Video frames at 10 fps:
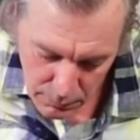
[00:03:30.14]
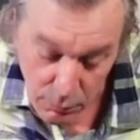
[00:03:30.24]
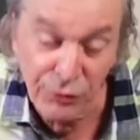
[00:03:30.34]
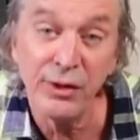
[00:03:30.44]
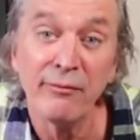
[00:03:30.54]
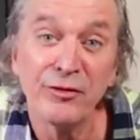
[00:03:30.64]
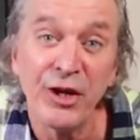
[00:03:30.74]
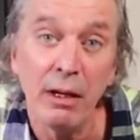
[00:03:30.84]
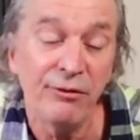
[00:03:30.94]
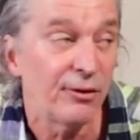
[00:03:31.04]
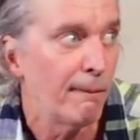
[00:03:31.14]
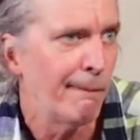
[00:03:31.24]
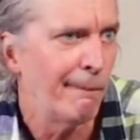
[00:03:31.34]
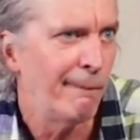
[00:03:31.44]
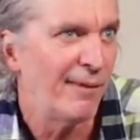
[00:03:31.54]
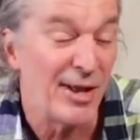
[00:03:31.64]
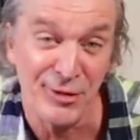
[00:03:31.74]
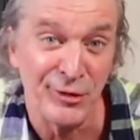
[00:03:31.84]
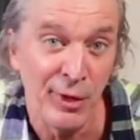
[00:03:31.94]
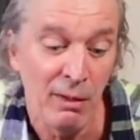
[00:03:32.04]
Close enough for jazz,
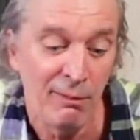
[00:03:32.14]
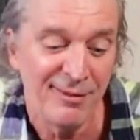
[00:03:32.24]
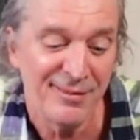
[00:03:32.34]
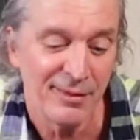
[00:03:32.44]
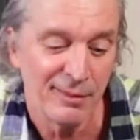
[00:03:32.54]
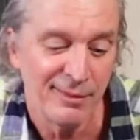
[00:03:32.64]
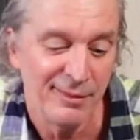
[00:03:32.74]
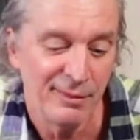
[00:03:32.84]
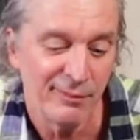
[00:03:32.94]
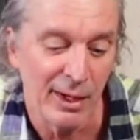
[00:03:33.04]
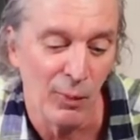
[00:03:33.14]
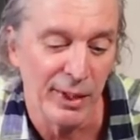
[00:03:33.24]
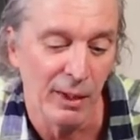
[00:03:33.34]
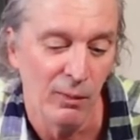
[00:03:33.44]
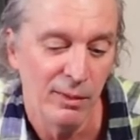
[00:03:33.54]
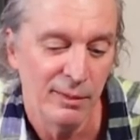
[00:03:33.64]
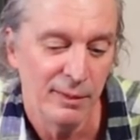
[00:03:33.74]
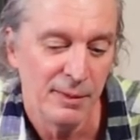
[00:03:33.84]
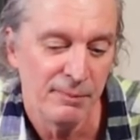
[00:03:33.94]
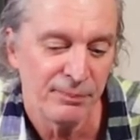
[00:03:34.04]
as they say. There we go.
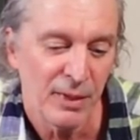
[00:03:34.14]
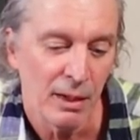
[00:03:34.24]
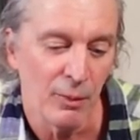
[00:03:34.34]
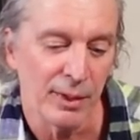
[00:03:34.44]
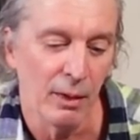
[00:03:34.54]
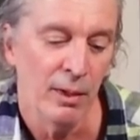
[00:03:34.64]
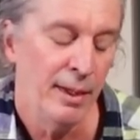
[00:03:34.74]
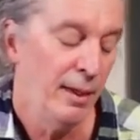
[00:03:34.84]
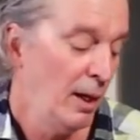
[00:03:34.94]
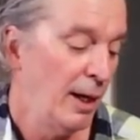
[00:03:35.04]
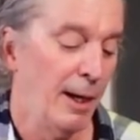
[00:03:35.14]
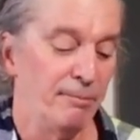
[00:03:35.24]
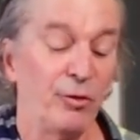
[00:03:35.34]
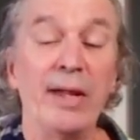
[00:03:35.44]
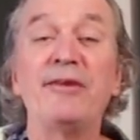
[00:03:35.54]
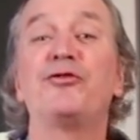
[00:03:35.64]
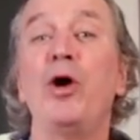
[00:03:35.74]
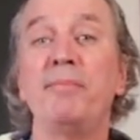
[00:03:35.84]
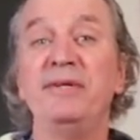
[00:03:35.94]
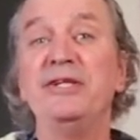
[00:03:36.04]
There we go. Um, so that's
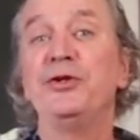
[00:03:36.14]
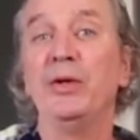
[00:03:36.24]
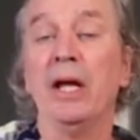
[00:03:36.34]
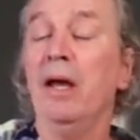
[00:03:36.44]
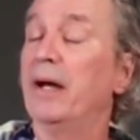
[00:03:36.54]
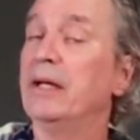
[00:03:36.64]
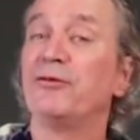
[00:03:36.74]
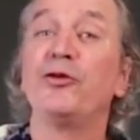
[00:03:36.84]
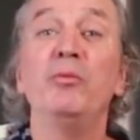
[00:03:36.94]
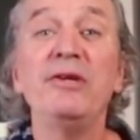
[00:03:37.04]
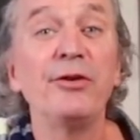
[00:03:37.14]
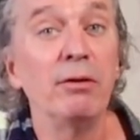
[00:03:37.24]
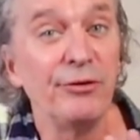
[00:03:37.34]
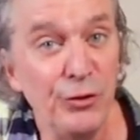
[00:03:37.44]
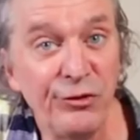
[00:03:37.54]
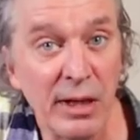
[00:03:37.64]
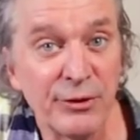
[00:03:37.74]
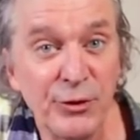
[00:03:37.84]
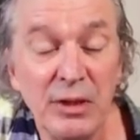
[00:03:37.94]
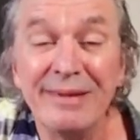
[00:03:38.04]
drop D tuning. Again, so many songs use that
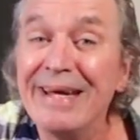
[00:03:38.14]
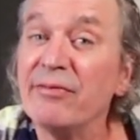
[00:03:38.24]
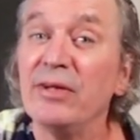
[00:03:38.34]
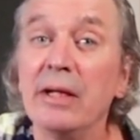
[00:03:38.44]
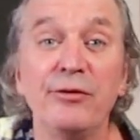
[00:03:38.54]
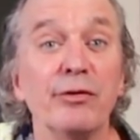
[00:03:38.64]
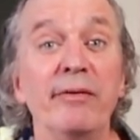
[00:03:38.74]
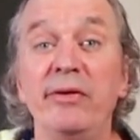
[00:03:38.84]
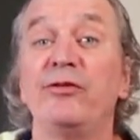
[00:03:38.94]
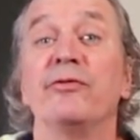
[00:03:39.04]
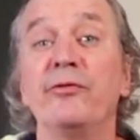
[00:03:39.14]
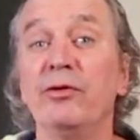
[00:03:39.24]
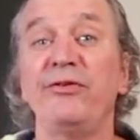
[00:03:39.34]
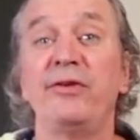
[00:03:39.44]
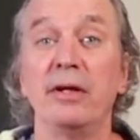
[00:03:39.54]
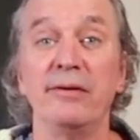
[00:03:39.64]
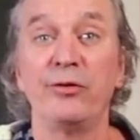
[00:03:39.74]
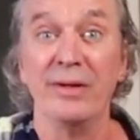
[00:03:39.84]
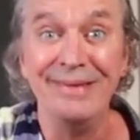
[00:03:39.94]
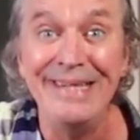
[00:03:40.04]
tuning. You definitely, it's your, if it's your first uh,
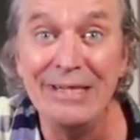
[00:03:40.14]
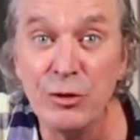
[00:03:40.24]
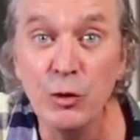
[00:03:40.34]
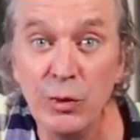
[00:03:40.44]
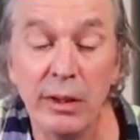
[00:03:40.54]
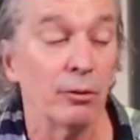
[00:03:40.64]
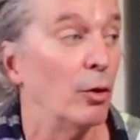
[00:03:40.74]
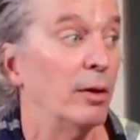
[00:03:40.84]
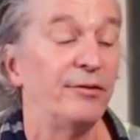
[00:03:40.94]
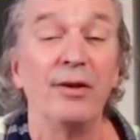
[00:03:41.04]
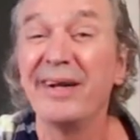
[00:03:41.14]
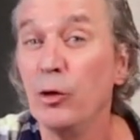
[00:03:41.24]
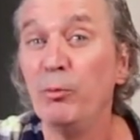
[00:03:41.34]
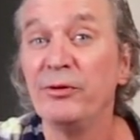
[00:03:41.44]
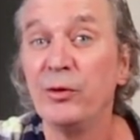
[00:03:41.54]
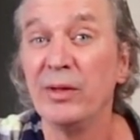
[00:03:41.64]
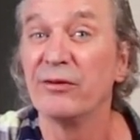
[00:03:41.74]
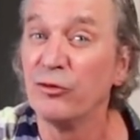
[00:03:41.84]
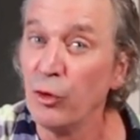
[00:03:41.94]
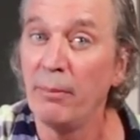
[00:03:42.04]
sort of D tuning, or, it's not an open tuning,
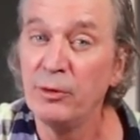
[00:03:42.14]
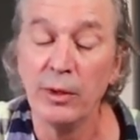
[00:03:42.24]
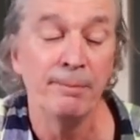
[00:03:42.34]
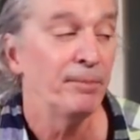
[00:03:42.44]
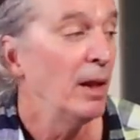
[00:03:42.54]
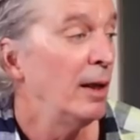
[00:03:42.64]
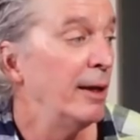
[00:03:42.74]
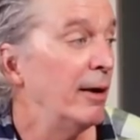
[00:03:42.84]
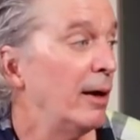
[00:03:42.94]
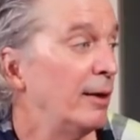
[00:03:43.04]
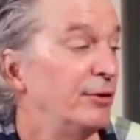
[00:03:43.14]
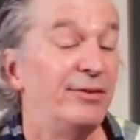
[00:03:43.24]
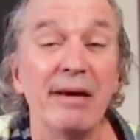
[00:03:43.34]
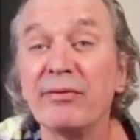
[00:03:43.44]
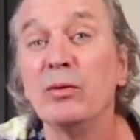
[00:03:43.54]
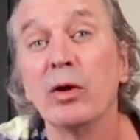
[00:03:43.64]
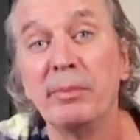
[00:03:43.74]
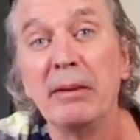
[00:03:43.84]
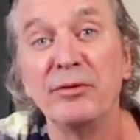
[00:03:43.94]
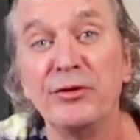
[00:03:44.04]
it's a drop tuning, uh, you definitely want to
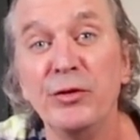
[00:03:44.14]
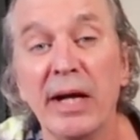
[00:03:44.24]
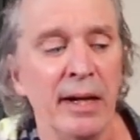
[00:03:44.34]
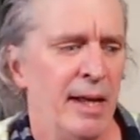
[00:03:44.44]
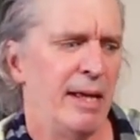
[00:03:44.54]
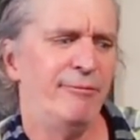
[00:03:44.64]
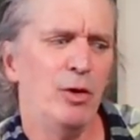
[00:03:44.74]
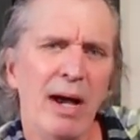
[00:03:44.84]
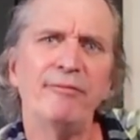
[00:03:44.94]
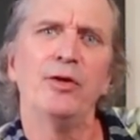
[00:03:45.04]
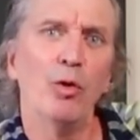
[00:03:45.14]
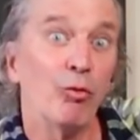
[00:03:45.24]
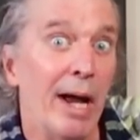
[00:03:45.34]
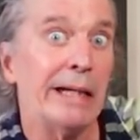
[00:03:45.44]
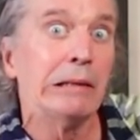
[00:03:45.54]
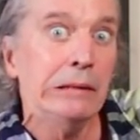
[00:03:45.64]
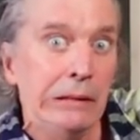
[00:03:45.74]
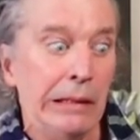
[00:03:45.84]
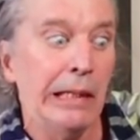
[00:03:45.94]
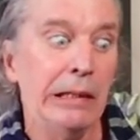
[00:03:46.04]
be able to do that. If you have to go
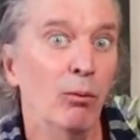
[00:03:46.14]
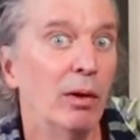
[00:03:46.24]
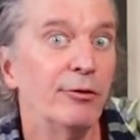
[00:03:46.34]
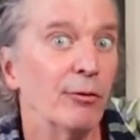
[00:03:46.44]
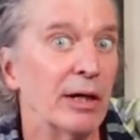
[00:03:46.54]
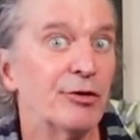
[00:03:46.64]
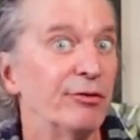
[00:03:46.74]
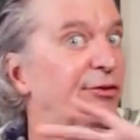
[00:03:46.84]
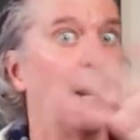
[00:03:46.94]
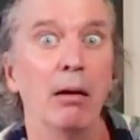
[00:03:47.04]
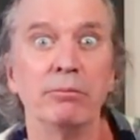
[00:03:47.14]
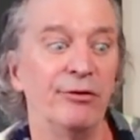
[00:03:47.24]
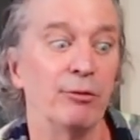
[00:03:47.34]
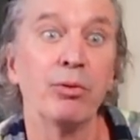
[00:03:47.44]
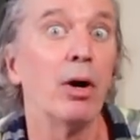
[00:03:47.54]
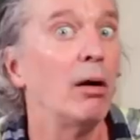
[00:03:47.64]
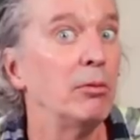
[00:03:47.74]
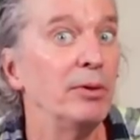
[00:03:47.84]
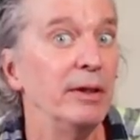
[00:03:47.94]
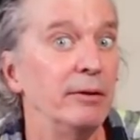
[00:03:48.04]
radically in any one direction, stop, because you're
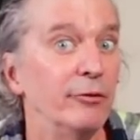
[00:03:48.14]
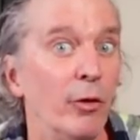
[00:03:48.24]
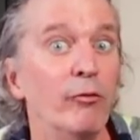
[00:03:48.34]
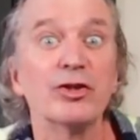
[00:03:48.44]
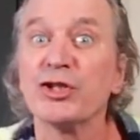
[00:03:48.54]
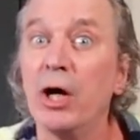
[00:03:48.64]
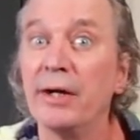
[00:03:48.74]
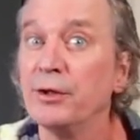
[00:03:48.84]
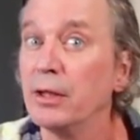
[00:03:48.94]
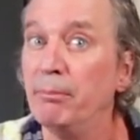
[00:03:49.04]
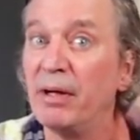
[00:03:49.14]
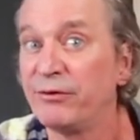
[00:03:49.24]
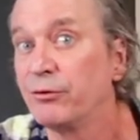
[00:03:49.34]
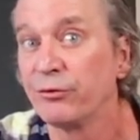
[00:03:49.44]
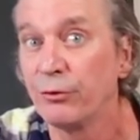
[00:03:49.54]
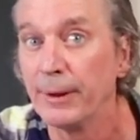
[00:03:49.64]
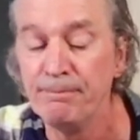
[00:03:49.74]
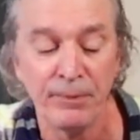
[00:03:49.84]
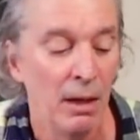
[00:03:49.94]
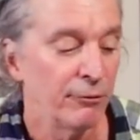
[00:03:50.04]
probably, you've overshot and you're going to bust your string.
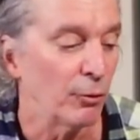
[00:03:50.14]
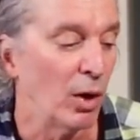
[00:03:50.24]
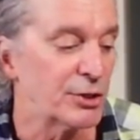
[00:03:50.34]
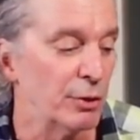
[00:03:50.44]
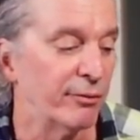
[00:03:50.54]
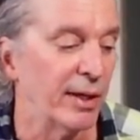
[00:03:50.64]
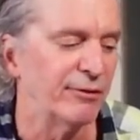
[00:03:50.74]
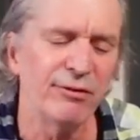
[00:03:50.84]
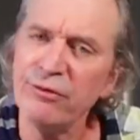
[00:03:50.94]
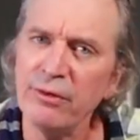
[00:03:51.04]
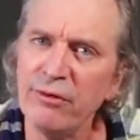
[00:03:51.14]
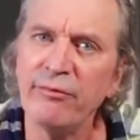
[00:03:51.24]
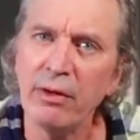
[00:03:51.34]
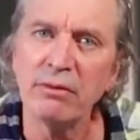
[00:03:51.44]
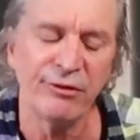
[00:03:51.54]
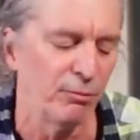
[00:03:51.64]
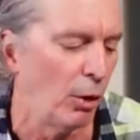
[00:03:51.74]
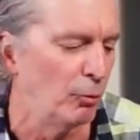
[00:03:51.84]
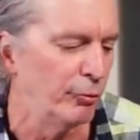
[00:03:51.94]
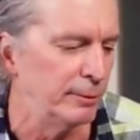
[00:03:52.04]
So watch out for that. Just, it's a fairly
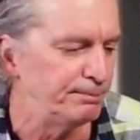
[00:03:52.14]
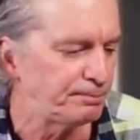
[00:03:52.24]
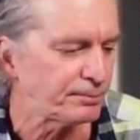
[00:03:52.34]
small movement.